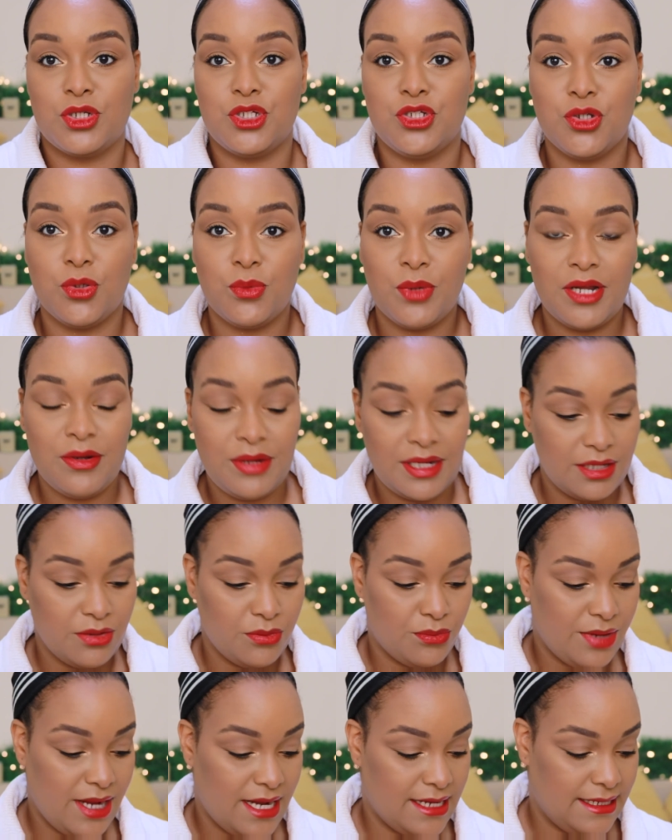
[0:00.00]
when you're wearing
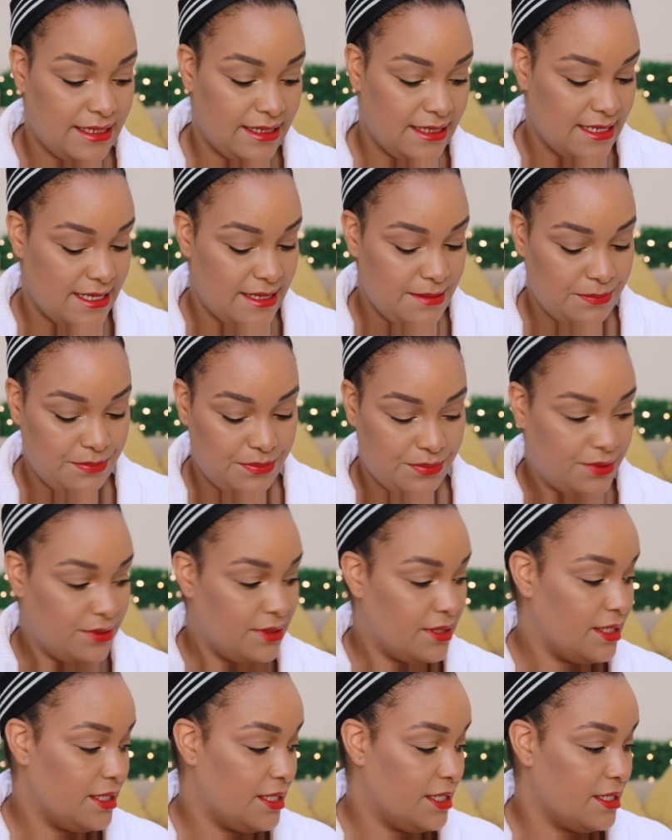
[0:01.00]
a red lip,
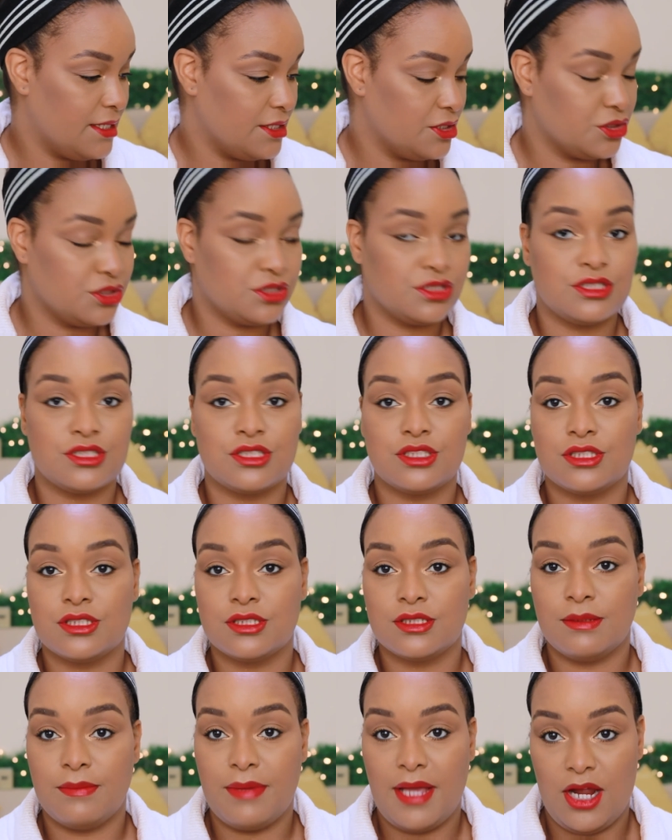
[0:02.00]
it is
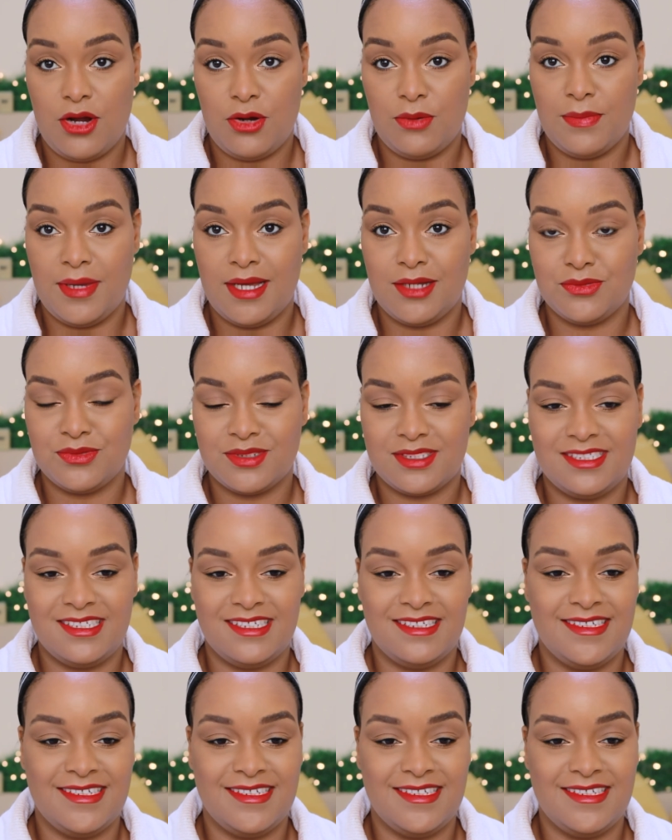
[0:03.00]
paramount